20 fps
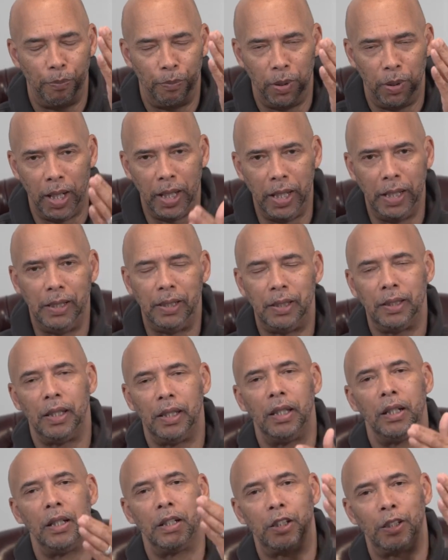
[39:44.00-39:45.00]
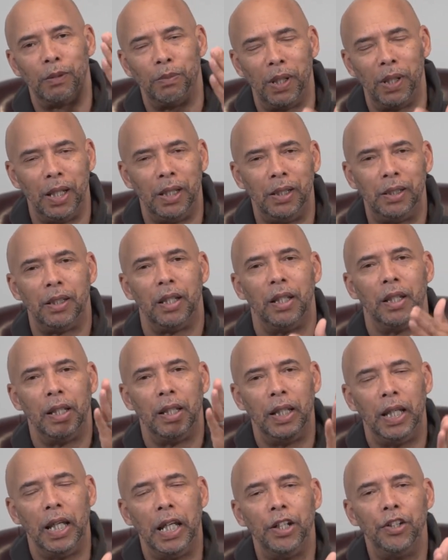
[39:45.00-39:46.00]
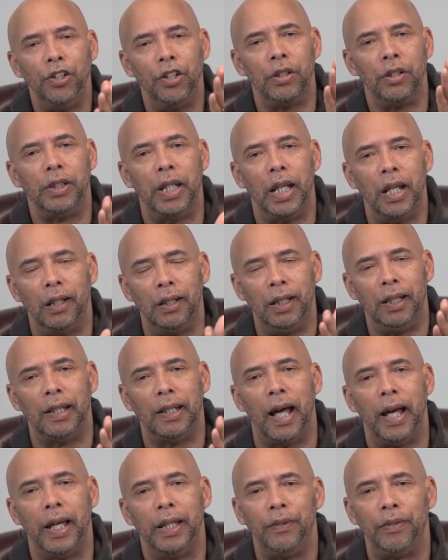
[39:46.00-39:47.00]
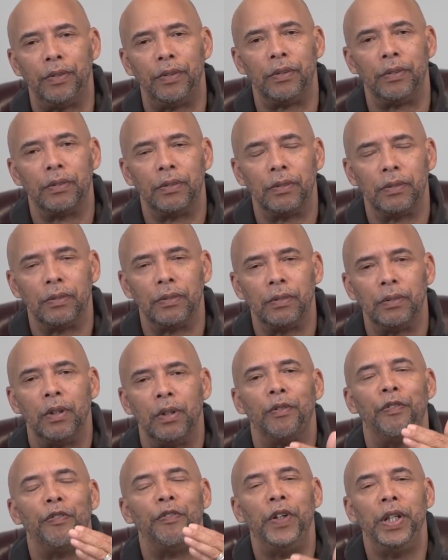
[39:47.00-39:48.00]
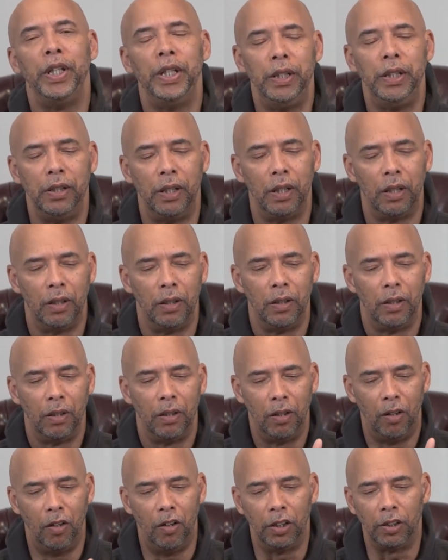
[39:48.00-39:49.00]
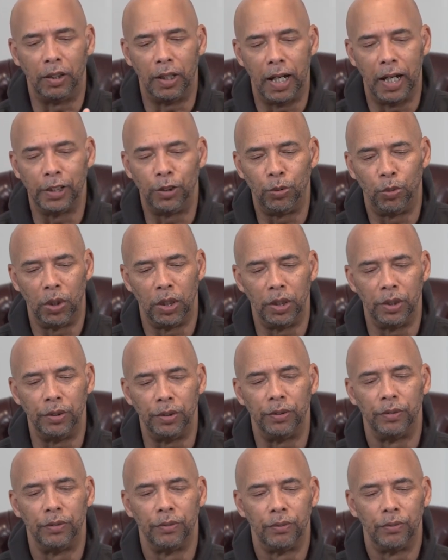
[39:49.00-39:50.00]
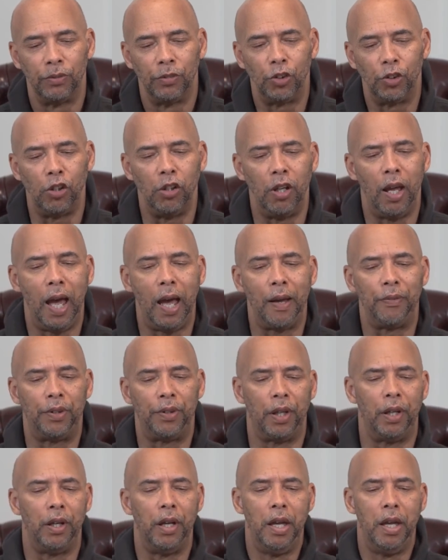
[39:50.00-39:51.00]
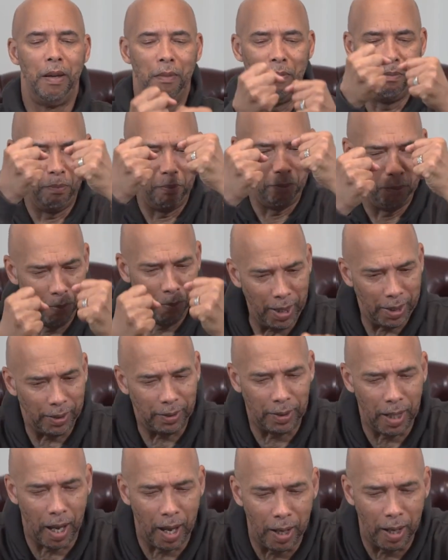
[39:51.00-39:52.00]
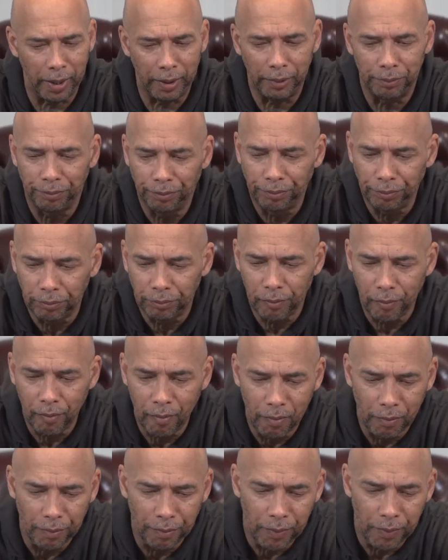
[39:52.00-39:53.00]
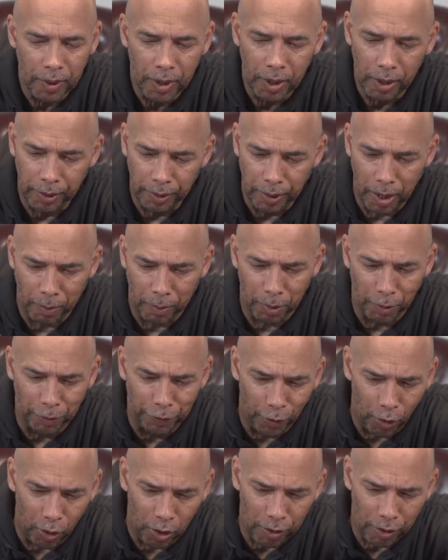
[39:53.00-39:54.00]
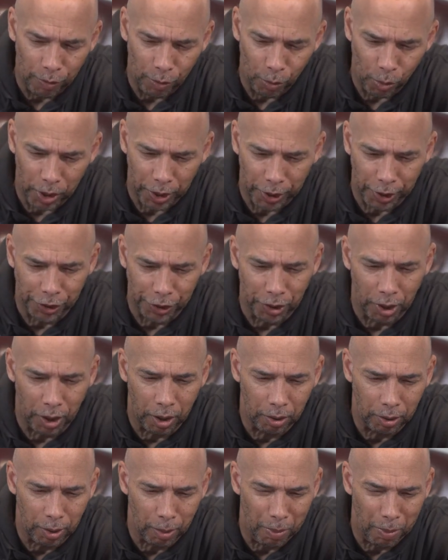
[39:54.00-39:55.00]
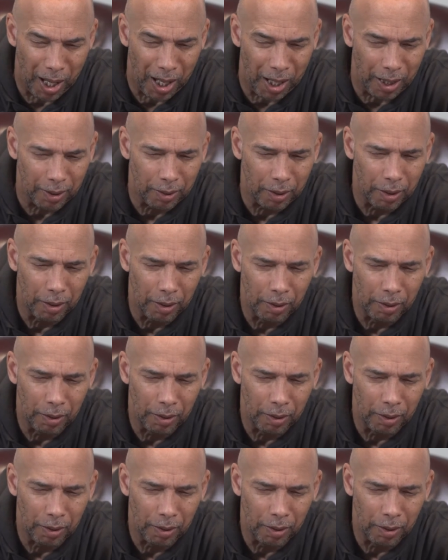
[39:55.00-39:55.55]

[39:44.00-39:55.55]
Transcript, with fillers: place and a space in your daily life to feed on God's Word. So you have to make time. Number four, want to get your hunger back?